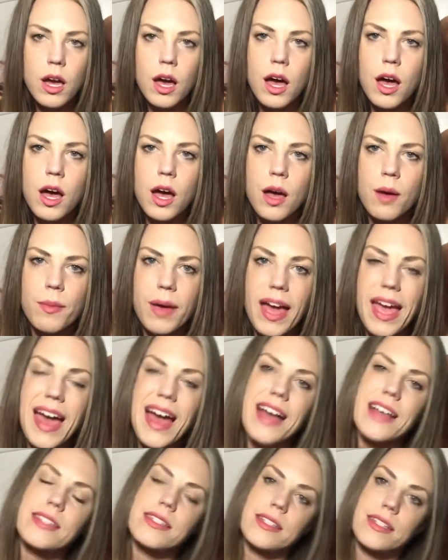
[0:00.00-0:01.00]
I
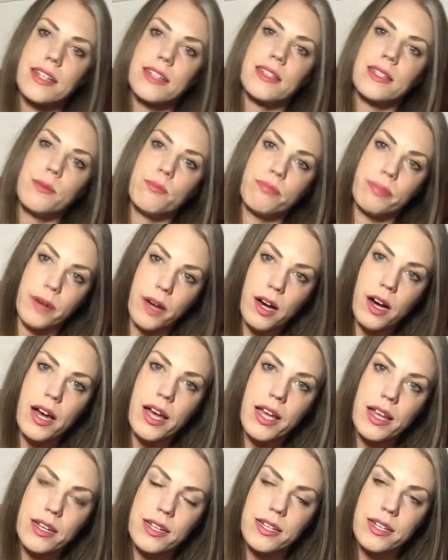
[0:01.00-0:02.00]
accidentally
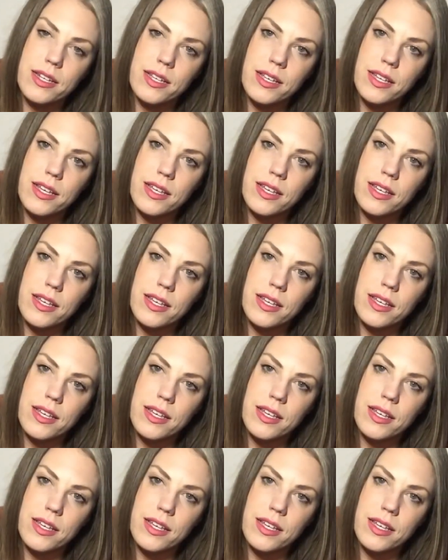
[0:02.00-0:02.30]
bought